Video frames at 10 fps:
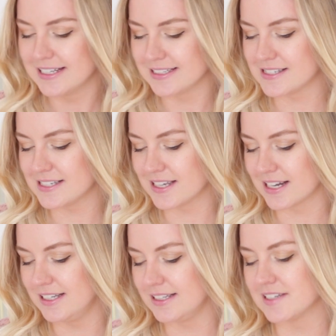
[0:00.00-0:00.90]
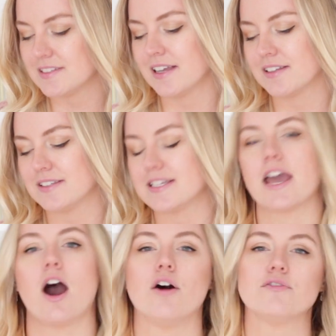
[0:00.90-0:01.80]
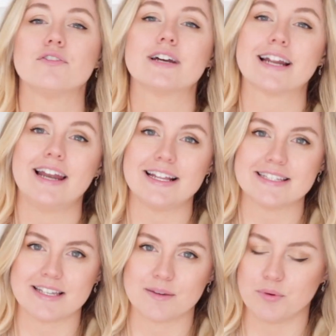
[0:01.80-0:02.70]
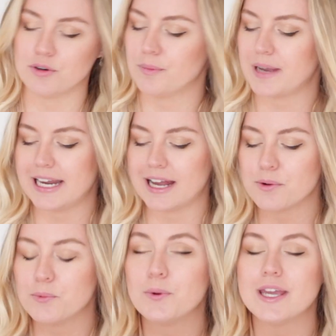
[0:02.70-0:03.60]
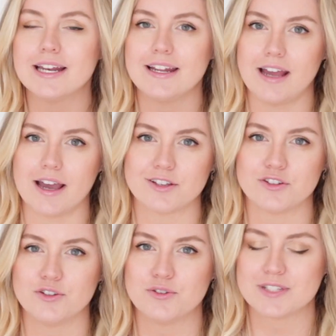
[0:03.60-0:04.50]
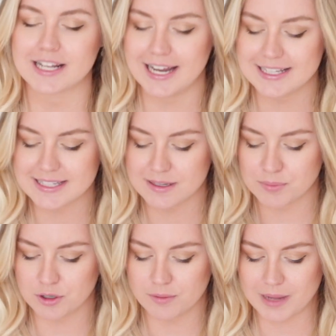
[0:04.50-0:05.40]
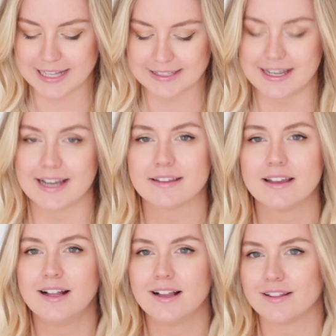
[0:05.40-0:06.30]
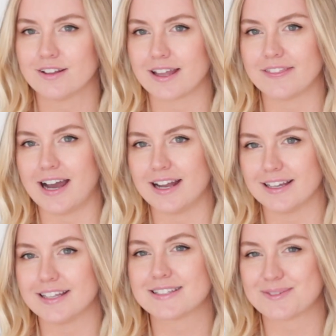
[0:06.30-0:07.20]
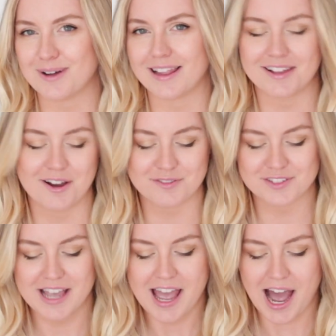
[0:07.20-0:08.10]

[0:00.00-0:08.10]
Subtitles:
This is a Clinique Take the Day Off cleansing balm, and I really like to use cleansing balm at night. Look at that, it's well loved.